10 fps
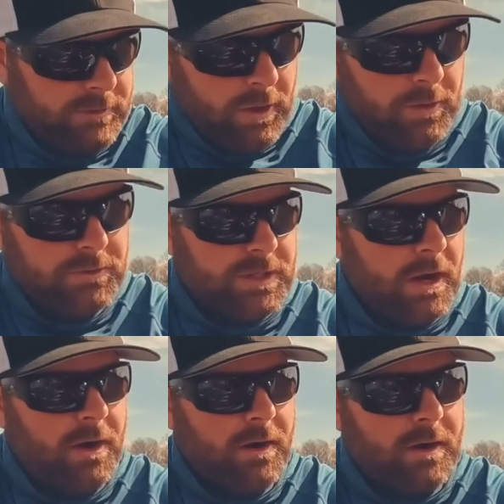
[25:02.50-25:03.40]
Those
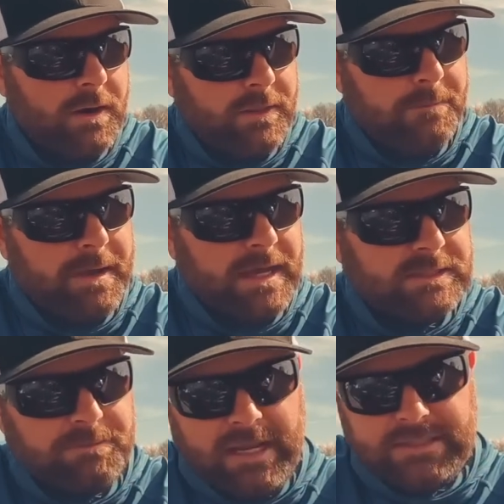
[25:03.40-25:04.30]
are the
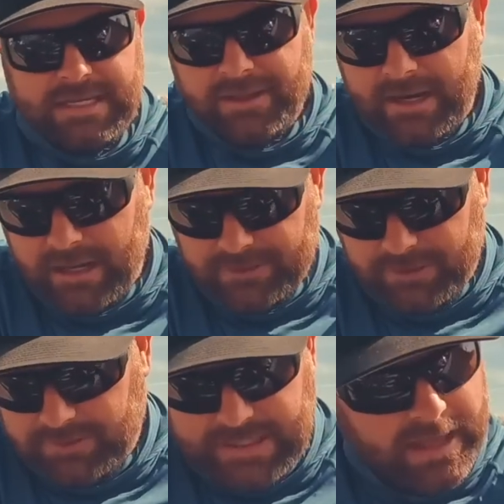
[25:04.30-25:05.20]
best baits. Now that I got
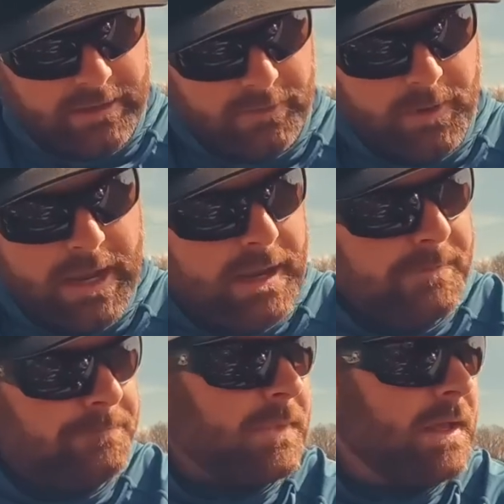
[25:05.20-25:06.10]
those out of the way,
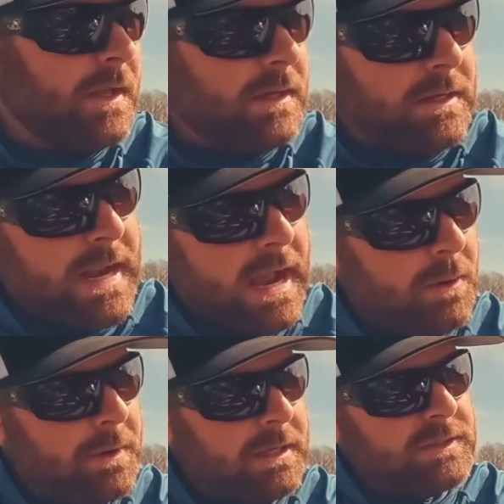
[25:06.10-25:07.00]
now
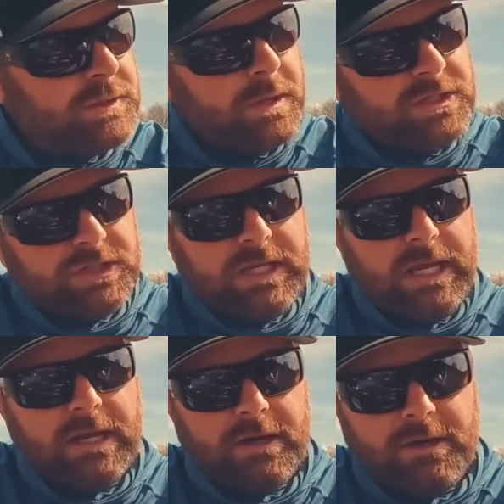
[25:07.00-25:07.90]
we can switch
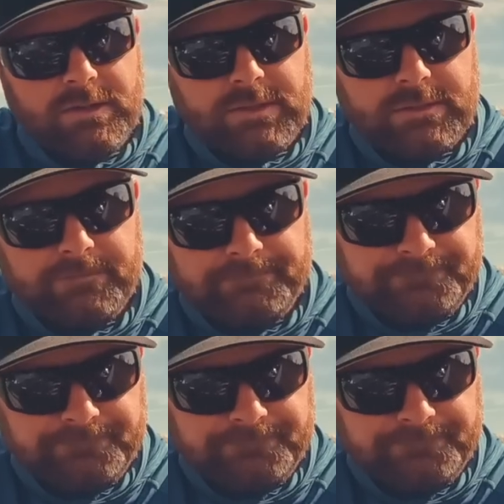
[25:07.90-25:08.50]
gears